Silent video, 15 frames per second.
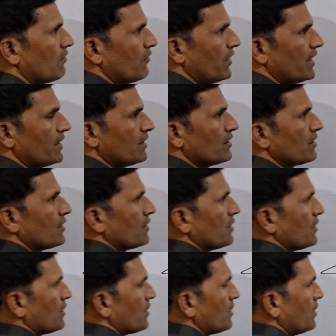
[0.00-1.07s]
where
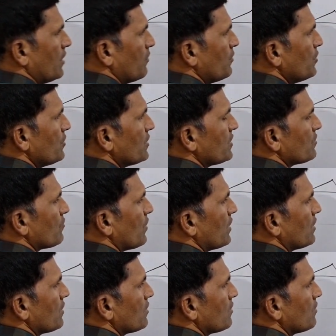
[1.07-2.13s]
W is
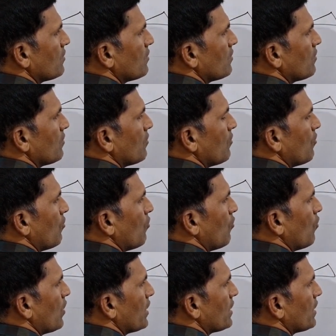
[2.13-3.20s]
what?
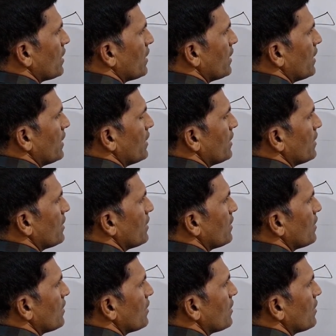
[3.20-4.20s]
Work done.